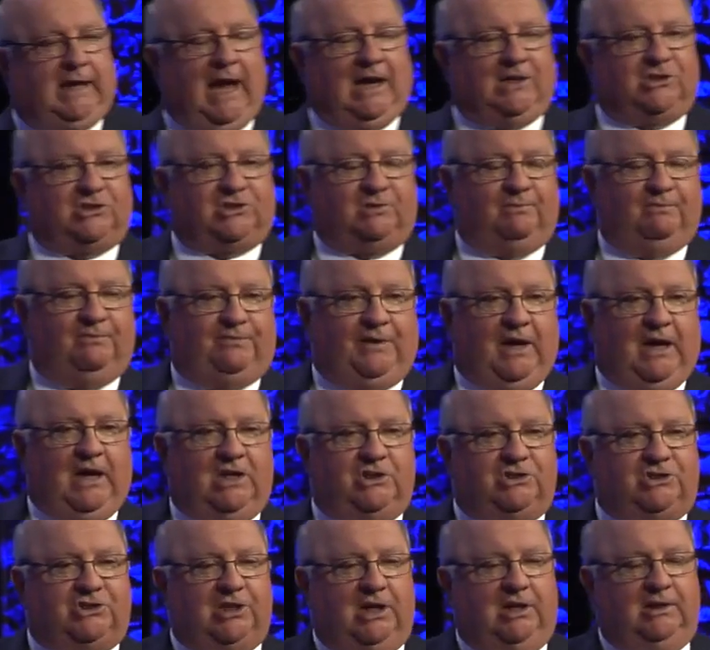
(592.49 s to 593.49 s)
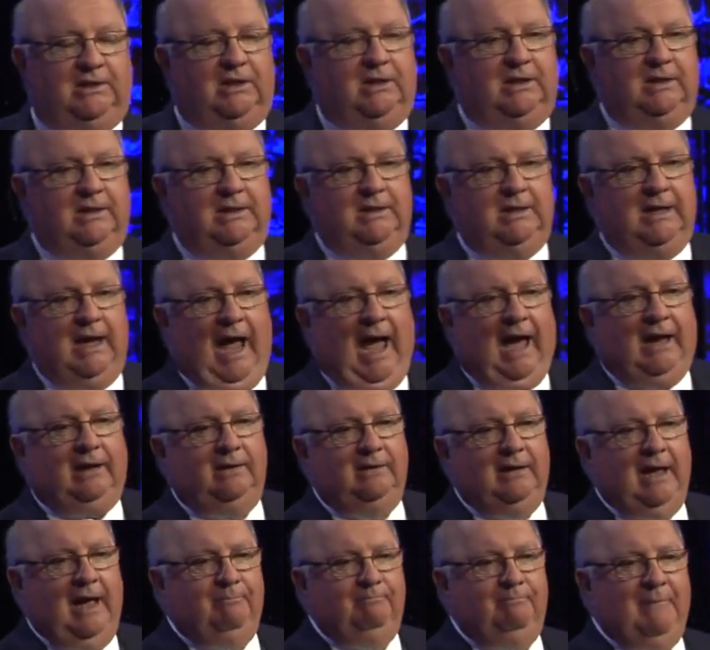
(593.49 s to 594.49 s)
catch some fish, and out
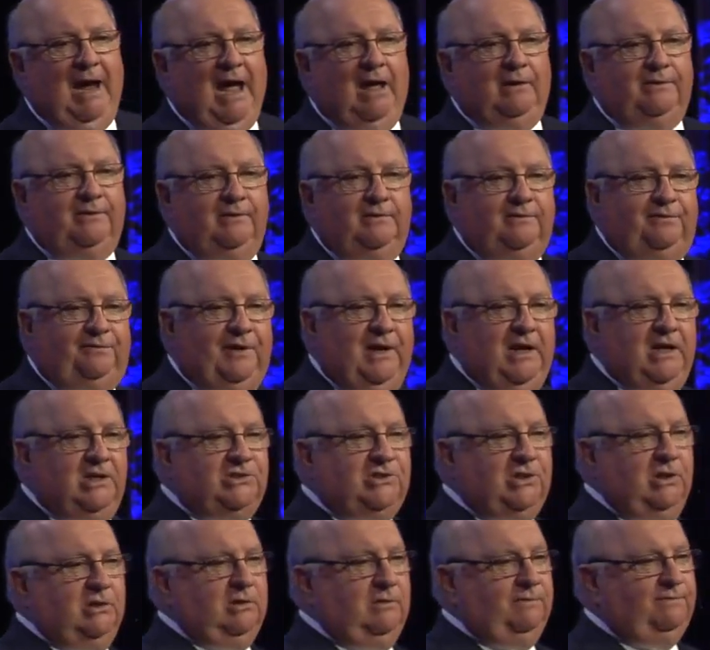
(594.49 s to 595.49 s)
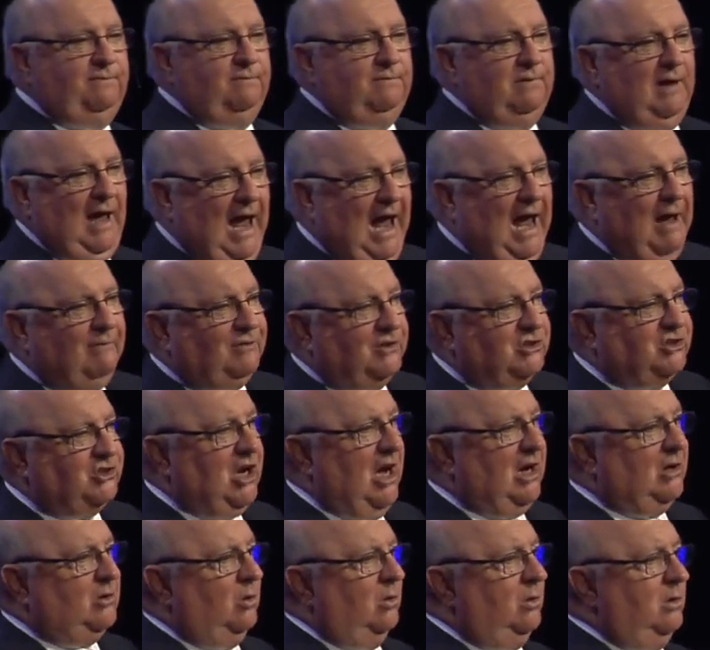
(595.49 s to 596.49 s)
of that mouth of the fish, half a
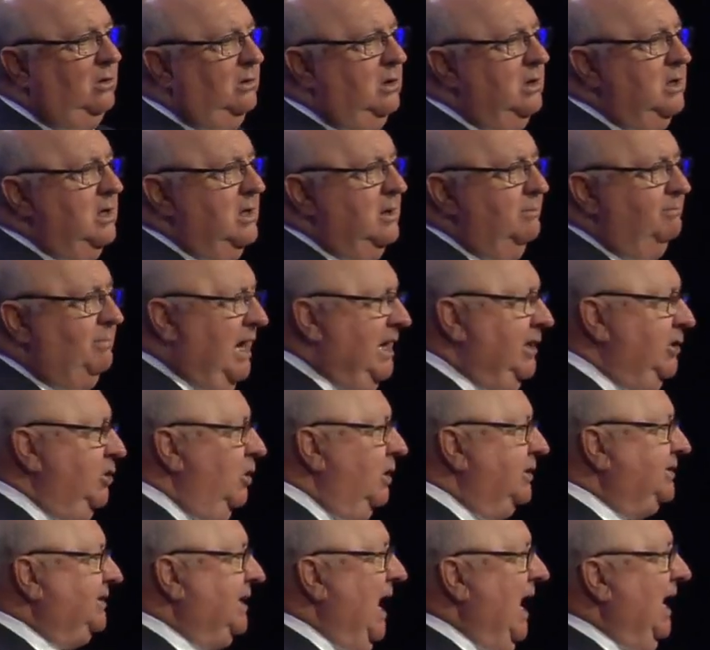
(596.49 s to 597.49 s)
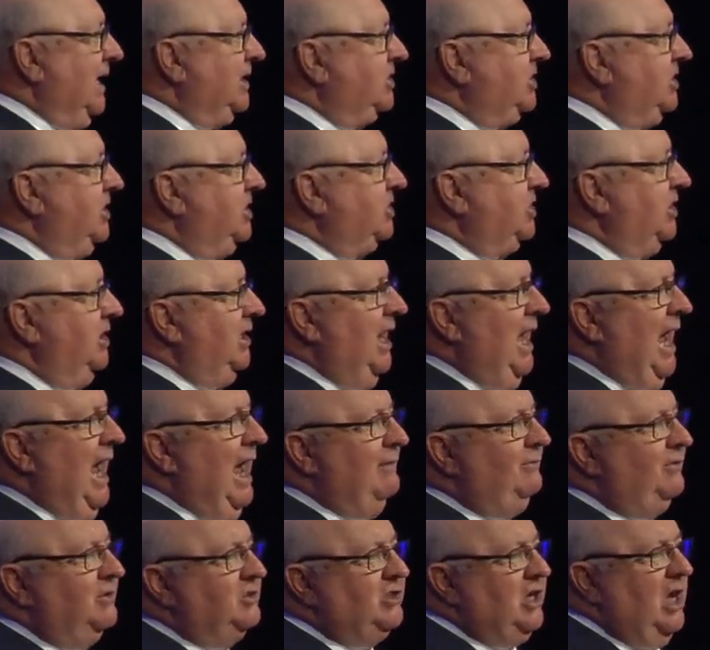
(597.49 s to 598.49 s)
shekel pay your taxes, and a
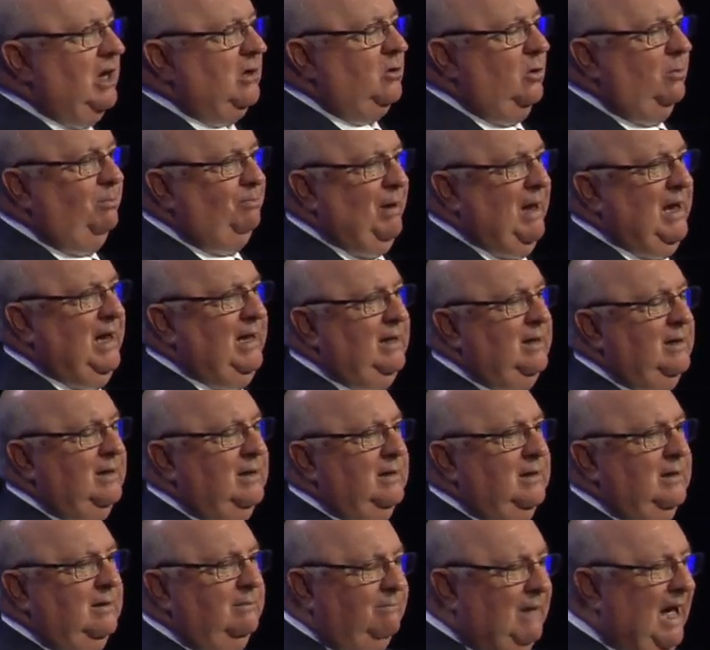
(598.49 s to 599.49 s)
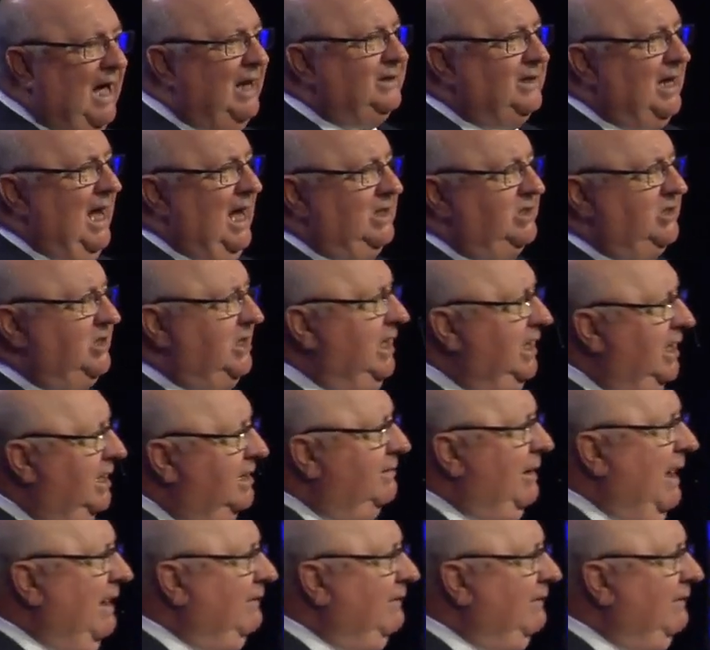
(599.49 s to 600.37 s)
half a shekel pay my taxes. He didn't